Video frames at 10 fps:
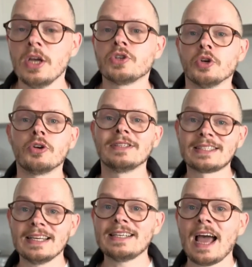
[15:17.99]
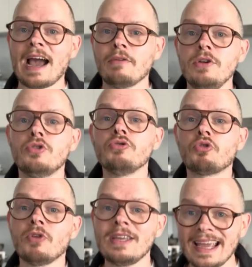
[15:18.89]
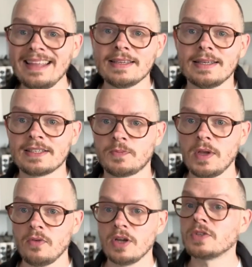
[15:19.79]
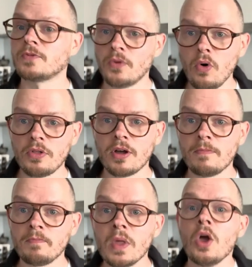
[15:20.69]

So consider how you can create this experience for them